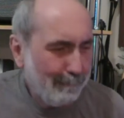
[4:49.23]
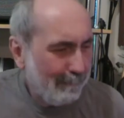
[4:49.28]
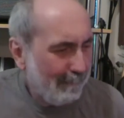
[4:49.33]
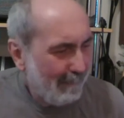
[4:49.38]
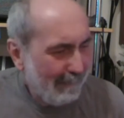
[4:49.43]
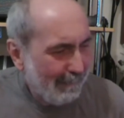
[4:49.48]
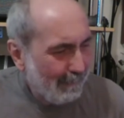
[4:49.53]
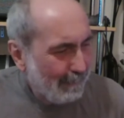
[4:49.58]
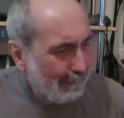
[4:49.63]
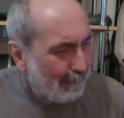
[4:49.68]

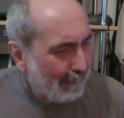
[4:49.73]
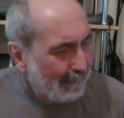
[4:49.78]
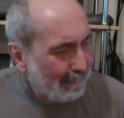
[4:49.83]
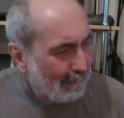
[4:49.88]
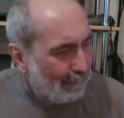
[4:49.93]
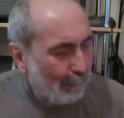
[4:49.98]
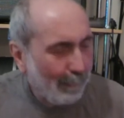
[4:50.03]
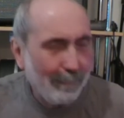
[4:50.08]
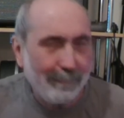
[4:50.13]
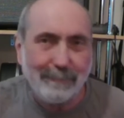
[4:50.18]
irrespective
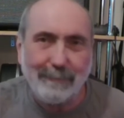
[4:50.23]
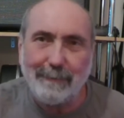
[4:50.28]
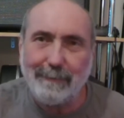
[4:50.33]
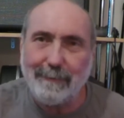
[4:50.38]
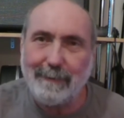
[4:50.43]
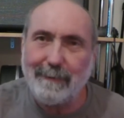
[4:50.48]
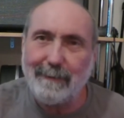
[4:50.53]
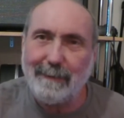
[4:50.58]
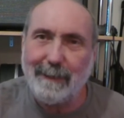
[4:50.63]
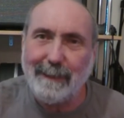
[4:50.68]
of what's on
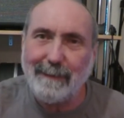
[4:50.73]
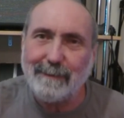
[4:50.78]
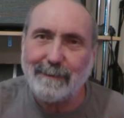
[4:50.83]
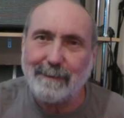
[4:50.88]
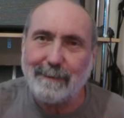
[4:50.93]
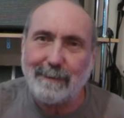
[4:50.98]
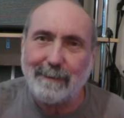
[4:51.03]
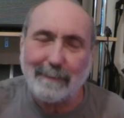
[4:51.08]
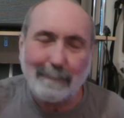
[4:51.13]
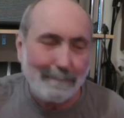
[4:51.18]
the
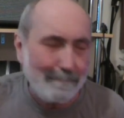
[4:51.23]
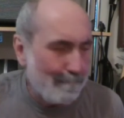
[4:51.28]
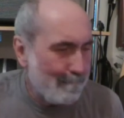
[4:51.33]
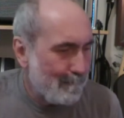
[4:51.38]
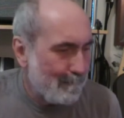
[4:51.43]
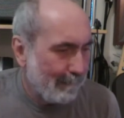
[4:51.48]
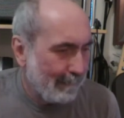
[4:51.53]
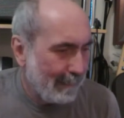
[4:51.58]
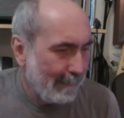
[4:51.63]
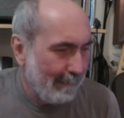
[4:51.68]
headstock.
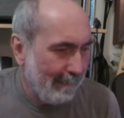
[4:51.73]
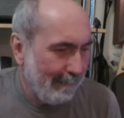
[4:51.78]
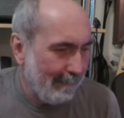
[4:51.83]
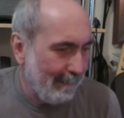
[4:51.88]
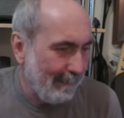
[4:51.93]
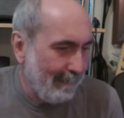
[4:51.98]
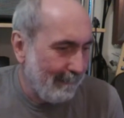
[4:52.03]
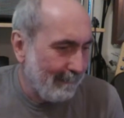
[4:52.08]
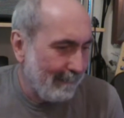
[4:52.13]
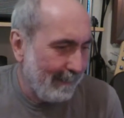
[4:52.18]
And
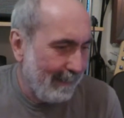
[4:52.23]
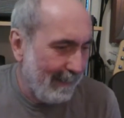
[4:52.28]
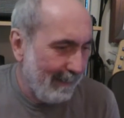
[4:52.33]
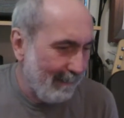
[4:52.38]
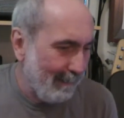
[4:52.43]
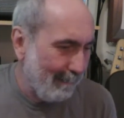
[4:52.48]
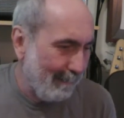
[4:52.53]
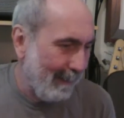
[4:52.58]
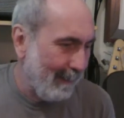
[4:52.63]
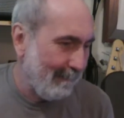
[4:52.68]
I don't
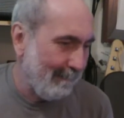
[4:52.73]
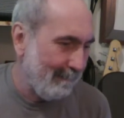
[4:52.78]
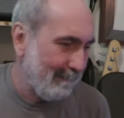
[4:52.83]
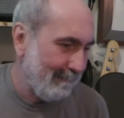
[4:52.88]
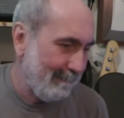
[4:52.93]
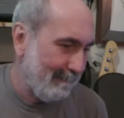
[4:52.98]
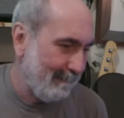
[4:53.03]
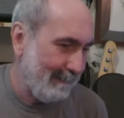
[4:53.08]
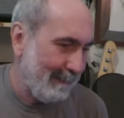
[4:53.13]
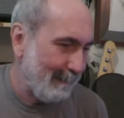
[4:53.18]
care about
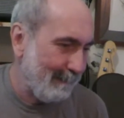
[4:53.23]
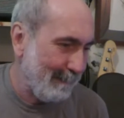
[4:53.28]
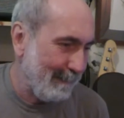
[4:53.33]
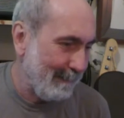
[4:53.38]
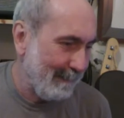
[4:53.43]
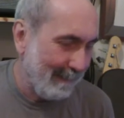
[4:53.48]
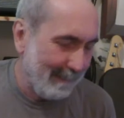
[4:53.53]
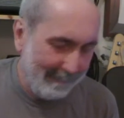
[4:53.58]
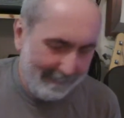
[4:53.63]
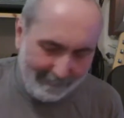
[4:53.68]
cheap
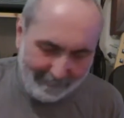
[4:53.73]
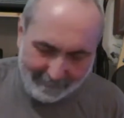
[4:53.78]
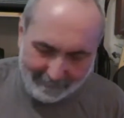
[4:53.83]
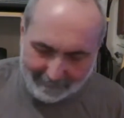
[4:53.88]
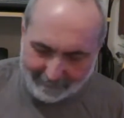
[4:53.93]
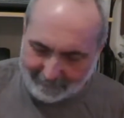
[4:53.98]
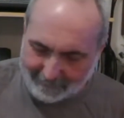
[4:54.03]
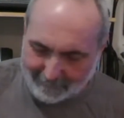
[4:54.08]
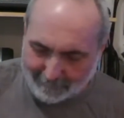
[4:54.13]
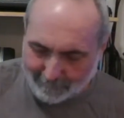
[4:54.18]
guitars. I
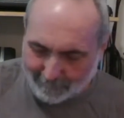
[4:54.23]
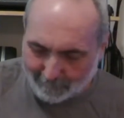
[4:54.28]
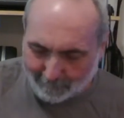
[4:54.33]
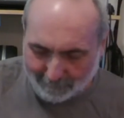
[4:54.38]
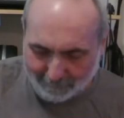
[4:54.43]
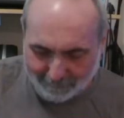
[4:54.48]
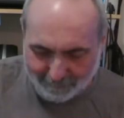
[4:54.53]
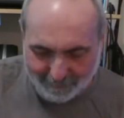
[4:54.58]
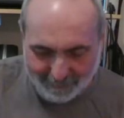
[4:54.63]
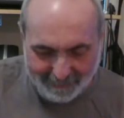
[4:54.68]
think some of them
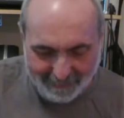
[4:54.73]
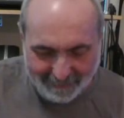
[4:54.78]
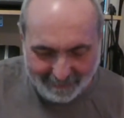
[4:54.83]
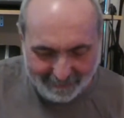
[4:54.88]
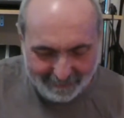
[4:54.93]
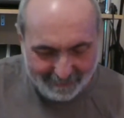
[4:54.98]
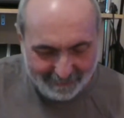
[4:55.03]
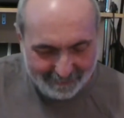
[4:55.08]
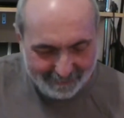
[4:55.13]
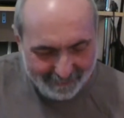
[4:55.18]
are really
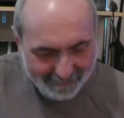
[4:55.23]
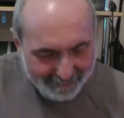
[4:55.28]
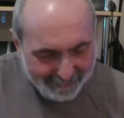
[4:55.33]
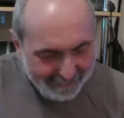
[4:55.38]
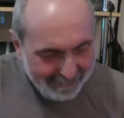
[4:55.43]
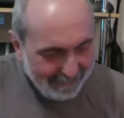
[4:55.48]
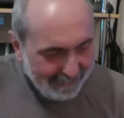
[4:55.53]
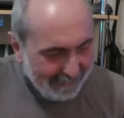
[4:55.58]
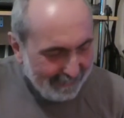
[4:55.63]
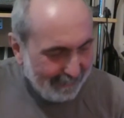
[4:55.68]
good.
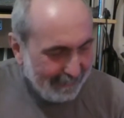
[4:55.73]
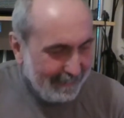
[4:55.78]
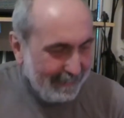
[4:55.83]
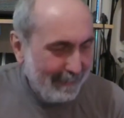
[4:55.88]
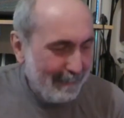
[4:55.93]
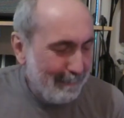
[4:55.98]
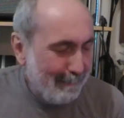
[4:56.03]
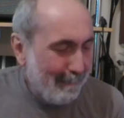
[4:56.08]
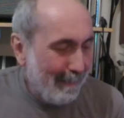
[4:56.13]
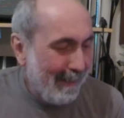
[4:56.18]
I like to
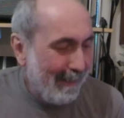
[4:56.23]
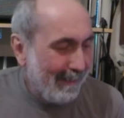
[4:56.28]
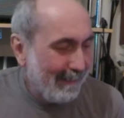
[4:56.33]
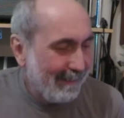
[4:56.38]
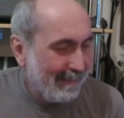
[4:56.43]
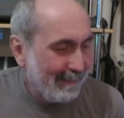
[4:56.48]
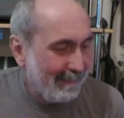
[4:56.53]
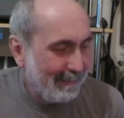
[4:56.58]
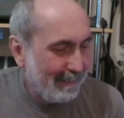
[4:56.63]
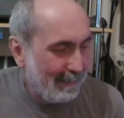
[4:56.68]
compare
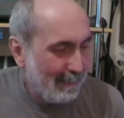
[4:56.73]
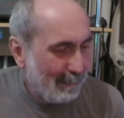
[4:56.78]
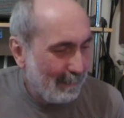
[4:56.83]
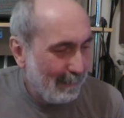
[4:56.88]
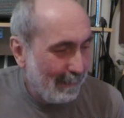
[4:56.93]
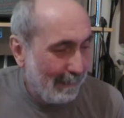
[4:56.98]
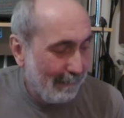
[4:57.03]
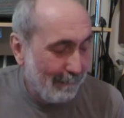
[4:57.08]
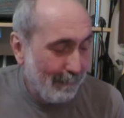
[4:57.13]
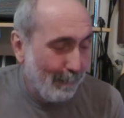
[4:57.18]
this
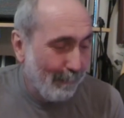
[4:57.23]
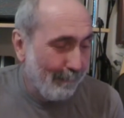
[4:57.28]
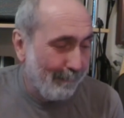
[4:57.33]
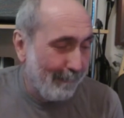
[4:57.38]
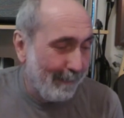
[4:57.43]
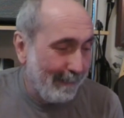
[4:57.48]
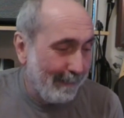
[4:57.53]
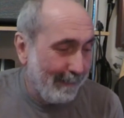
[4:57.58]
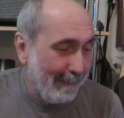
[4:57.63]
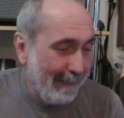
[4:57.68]
to a real
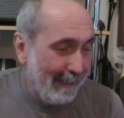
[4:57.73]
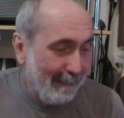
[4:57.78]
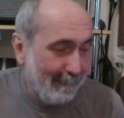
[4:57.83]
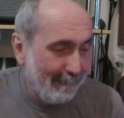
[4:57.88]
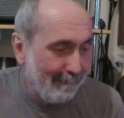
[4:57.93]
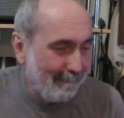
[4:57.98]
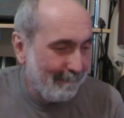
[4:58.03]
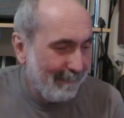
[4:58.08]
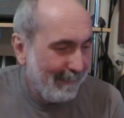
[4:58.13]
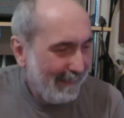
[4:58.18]
Fender.
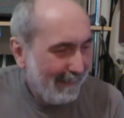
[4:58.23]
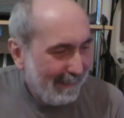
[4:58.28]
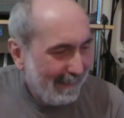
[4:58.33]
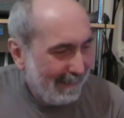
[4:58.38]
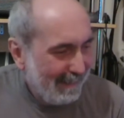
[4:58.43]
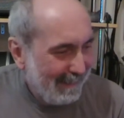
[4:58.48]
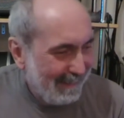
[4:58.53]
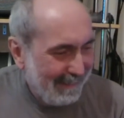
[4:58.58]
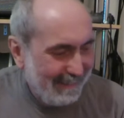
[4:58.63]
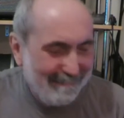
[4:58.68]
Now,
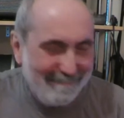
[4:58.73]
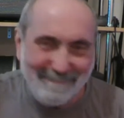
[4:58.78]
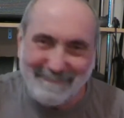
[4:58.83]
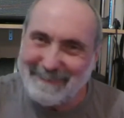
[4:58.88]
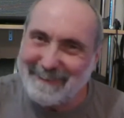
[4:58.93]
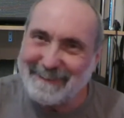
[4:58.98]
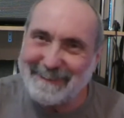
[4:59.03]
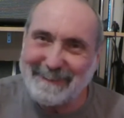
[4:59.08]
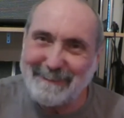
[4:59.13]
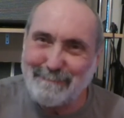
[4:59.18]

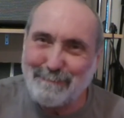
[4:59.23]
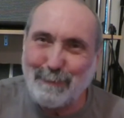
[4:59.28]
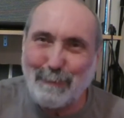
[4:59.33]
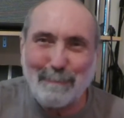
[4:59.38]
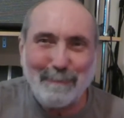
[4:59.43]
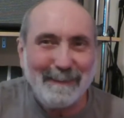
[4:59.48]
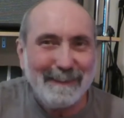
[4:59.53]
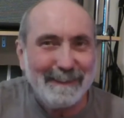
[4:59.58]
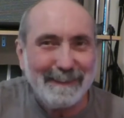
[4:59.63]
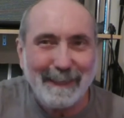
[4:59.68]
this
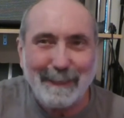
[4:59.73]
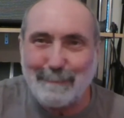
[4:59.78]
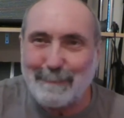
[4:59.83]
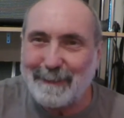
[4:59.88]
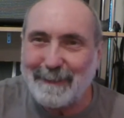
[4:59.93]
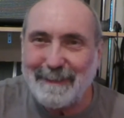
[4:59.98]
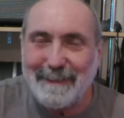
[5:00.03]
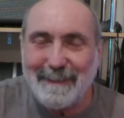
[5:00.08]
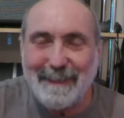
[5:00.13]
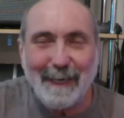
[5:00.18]
probably is going to
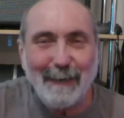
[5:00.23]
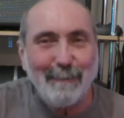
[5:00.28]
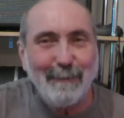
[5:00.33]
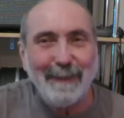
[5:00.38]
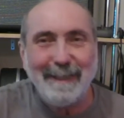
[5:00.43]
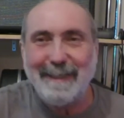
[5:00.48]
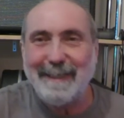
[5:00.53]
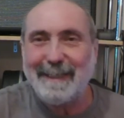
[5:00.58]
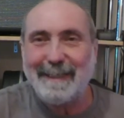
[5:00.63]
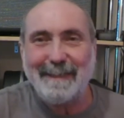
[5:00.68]
be nowhere
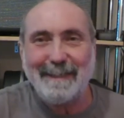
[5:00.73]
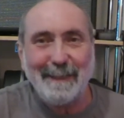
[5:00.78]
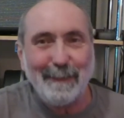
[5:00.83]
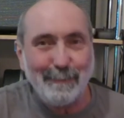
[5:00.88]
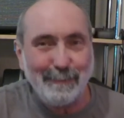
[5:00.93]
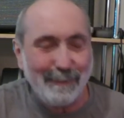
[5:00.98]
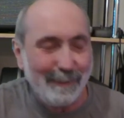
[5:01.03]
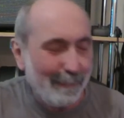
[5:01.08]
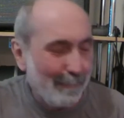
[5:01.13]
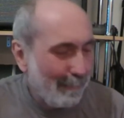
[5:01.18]
near
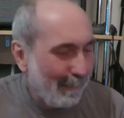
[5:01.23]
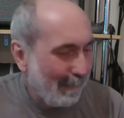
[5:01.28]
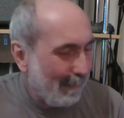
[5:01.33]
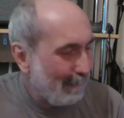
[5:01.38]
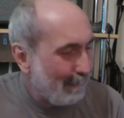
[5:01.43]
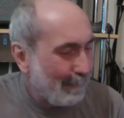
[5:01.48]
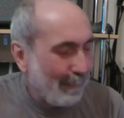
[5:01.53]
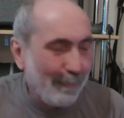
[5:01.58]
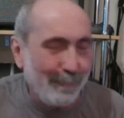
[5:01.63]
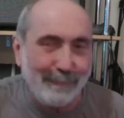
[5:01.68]
close. And
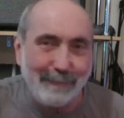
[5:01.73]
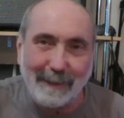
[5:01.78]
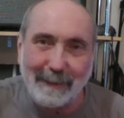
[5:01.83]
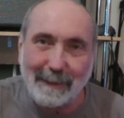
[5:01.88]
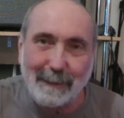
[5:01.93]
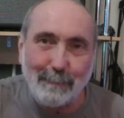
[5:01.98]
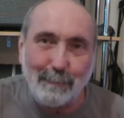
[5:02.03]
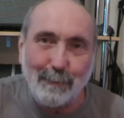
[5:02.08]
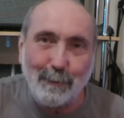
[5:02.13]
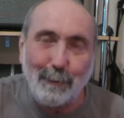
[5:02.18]
I'm not saying
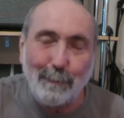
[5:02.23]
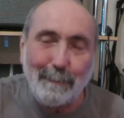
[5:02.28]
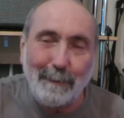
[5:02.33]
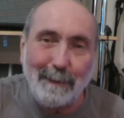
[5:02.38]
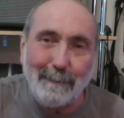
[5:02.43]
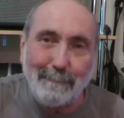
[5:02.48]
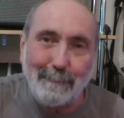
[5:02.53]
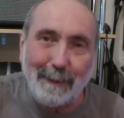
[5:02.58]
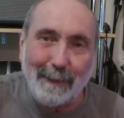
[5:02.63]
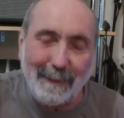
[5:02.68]
it will
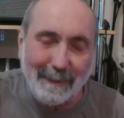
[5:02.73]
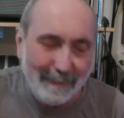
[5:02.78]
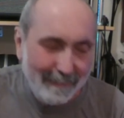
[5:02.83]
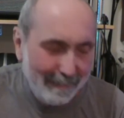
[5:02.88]
be, but